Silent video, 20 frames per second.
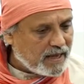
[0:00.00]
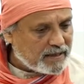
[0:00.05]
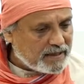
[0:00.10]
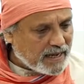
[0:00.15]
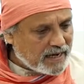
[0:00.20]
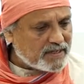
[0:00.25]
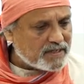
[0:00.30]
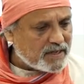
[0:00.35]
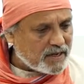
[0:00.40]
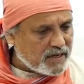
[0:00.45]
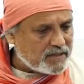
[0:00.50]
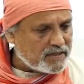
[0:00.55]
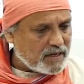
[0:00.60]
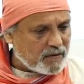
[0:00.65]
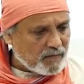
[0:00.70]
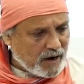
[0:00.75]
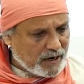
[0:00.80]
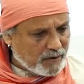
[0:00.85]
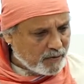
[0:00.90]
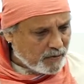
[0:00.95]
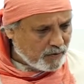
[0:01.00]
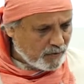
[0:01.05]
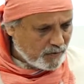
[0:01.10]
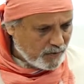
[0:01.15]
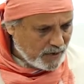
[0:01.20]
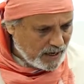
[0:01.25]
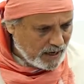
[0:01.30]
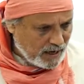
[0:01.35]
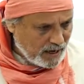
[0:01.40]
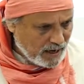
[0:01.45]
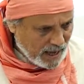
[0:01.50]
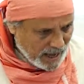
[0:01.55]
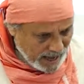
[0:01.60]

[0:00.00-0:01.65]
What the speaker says: and that is the reason why we